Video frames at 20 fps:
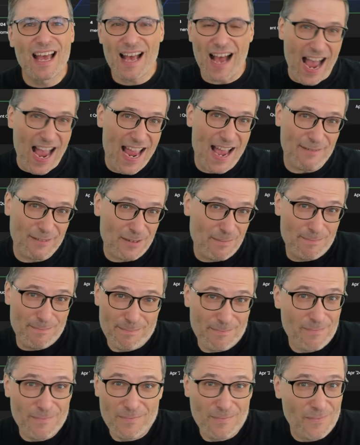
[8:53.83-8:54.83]
I have to
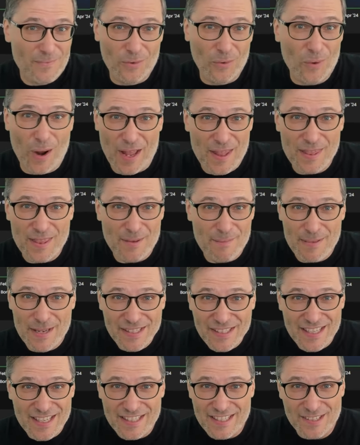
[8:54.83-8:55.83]
run the
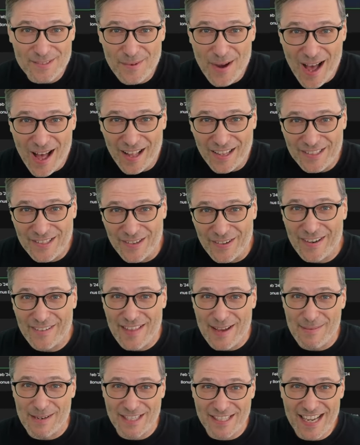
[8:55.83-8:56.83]
business as well, so I don't have
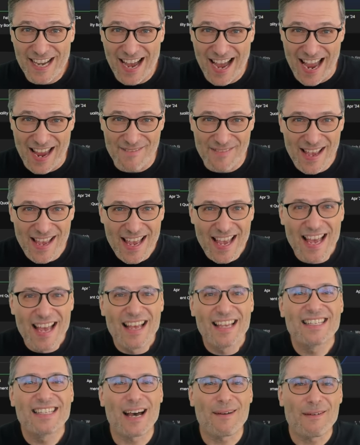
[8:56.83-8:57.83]
that much time.
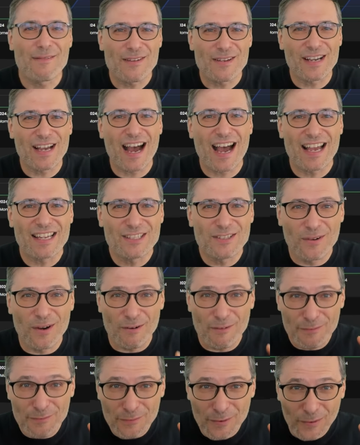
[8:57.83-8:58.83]
Some of you guys who are
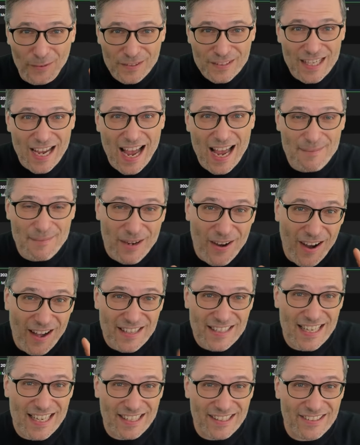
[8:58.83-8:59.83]
full time content